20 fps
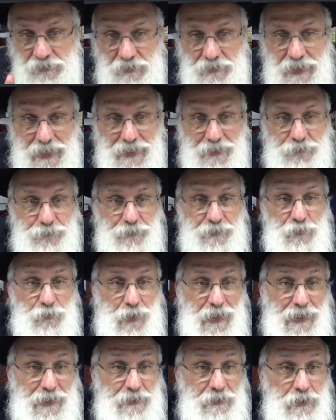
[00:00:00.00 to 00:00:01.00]
the lottery.
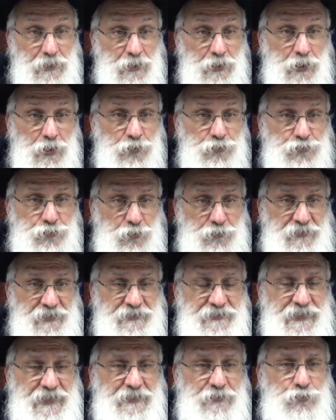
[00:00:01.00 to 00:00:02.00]
Why? Until
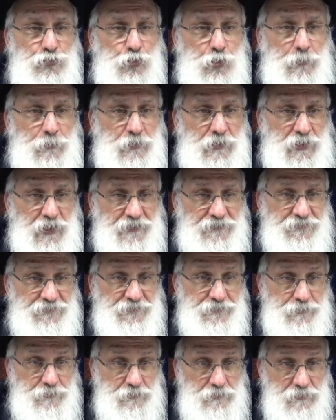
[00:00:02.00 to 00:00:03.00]
then, they had a normal
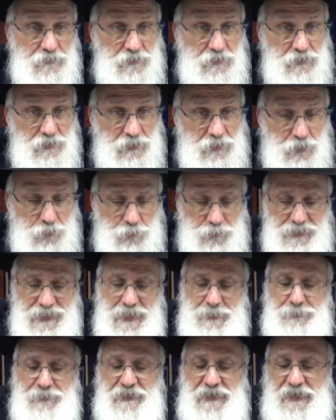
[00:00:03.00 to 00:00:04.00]
life. What
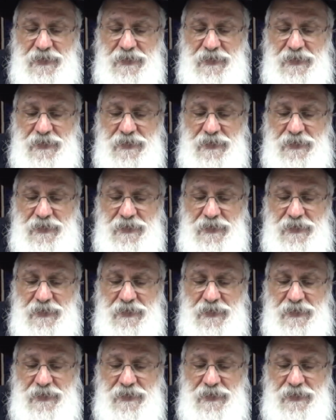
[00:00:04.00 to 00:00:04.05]
happened